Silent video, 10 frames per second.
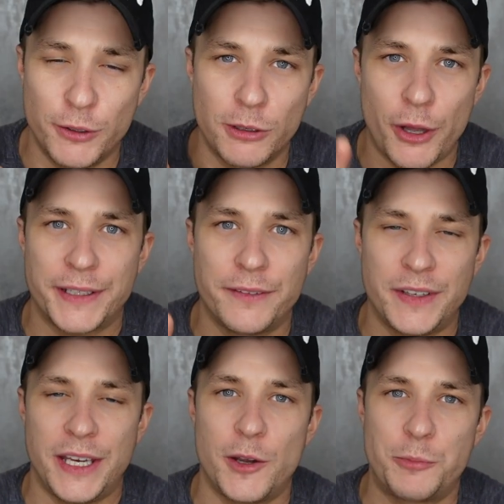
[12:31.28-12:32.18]
you like the
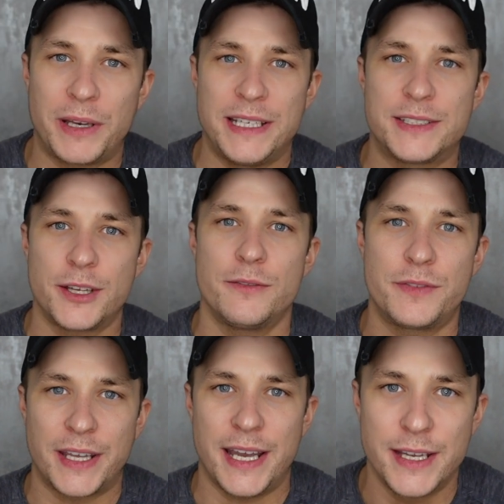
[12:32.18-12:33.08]
video, please don't
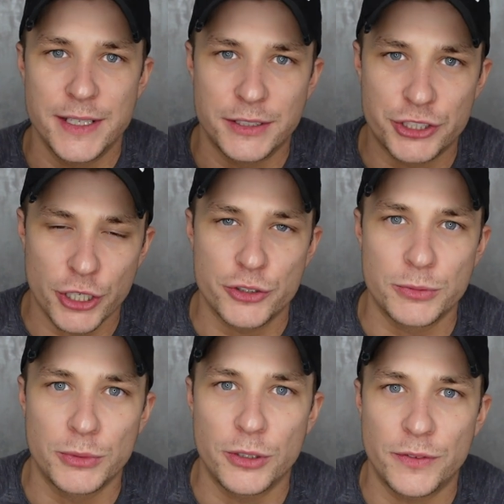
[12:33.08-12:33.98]
forget to show
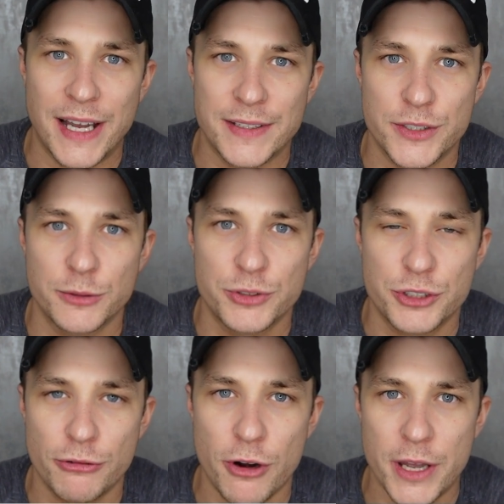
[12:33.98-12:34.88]
some love and
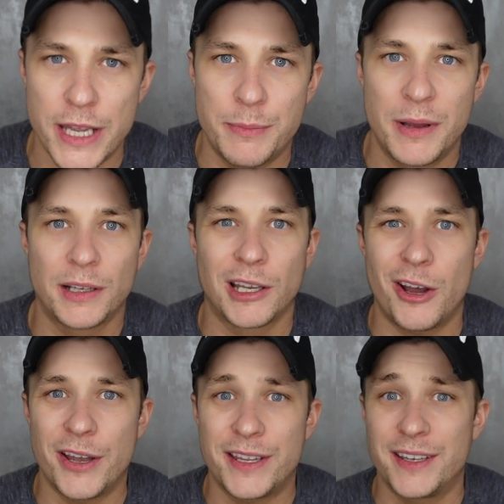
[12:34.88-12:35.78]
subscribe,
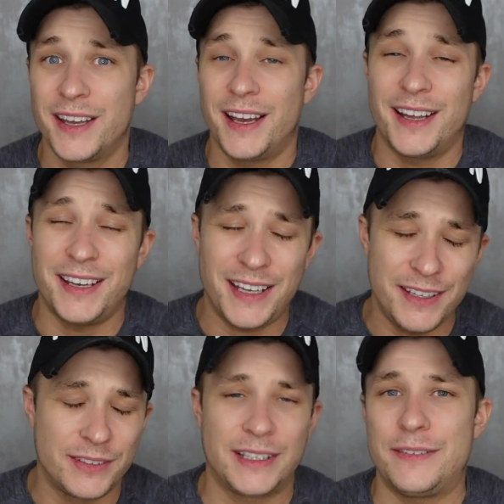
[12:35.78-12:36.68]
like, and
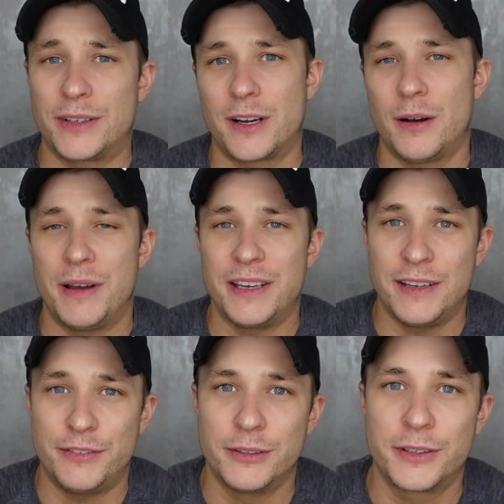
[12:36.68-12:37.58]
even leave a comment
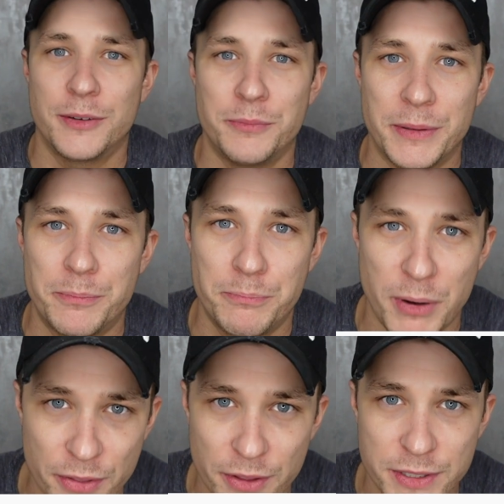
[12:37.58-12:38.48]
if you can be
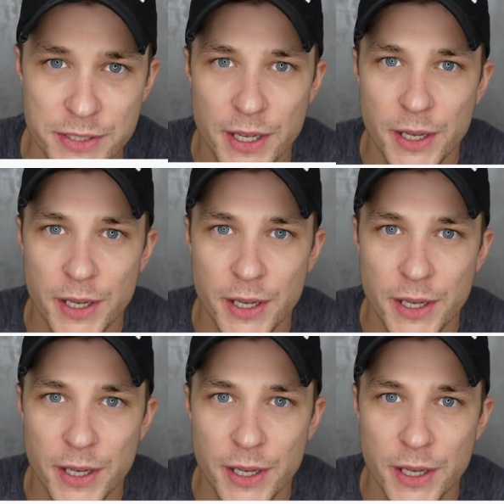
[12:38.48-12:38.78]
bothered.